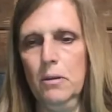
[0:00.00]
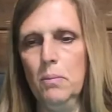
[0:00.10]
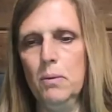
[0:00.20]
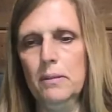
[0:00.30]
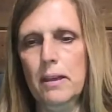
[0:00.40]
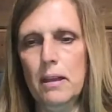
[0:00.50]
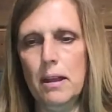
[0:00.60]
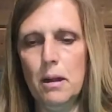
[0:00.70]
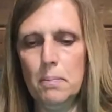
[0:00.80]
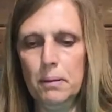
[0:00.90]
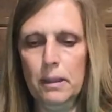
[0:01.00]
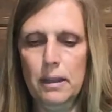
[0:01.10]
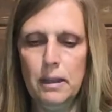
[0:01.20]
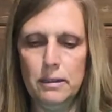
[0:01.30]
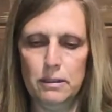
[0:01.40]
Put that on our
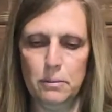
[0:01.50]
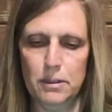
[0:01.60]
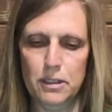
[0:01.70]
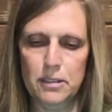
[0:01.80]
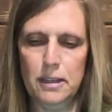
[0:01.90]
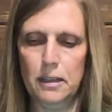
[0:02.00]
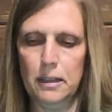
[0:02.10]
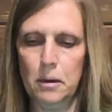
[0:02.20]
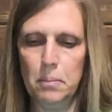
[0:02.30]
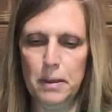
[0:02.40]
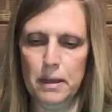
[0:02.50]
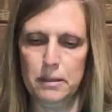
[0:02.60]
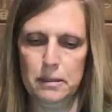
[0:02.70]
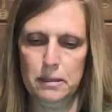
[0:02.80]
plate. We just need a little bit,